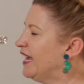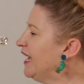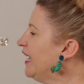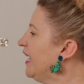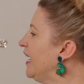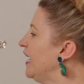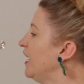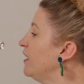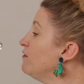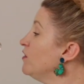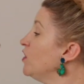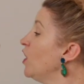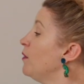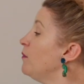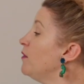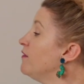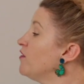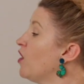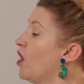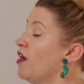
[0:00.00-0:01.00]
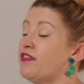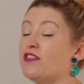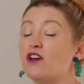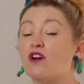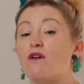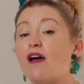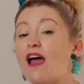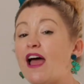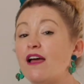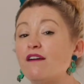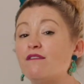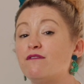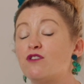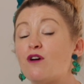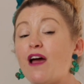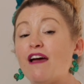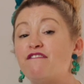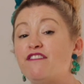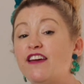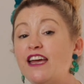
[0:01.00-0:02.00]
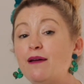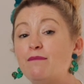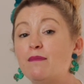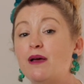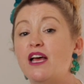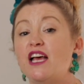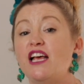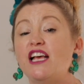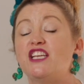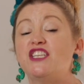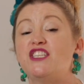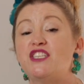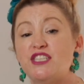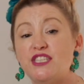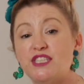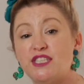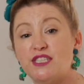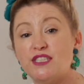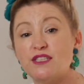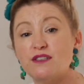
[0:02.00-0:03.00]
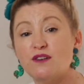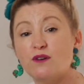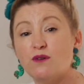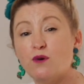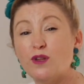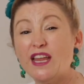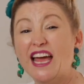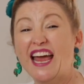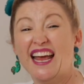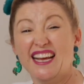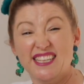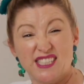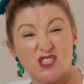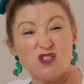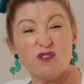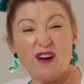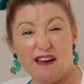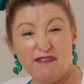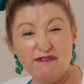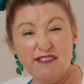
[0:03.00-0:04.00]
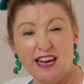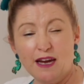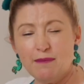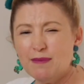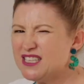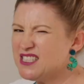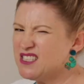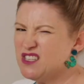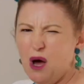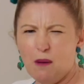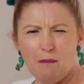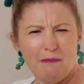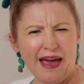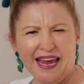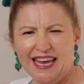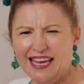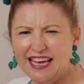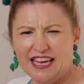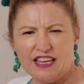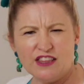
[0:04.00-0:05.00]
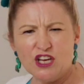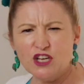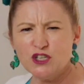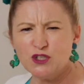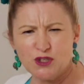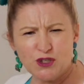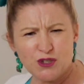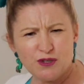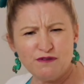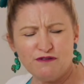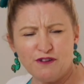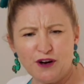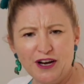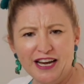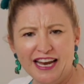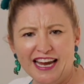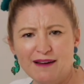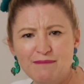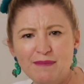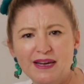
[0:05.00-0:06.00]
Even though we've got the grapheme S or the S grapheme, it's not making the S phoneme,